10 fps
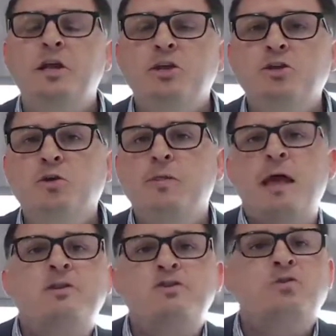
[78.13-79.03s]
You're
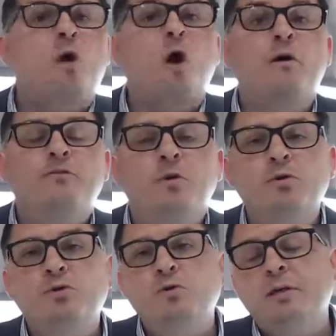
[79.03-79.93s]
allowed to do all of your
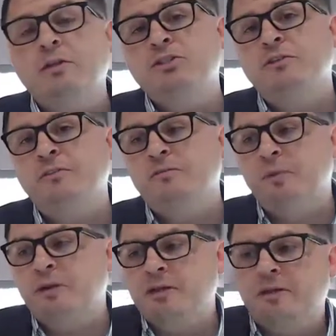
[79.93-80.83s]
due diligences,
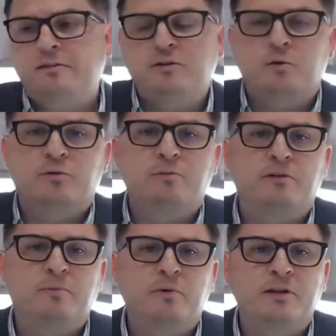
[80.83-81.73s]
but it is your
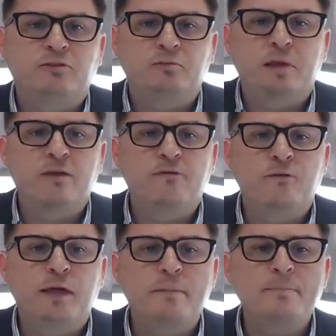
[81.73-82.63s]
responsibility to pay for
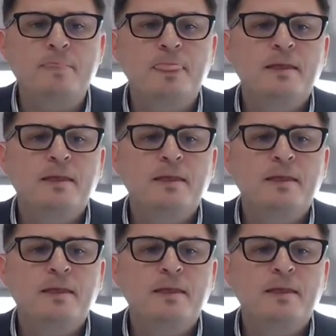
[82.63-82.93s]
them.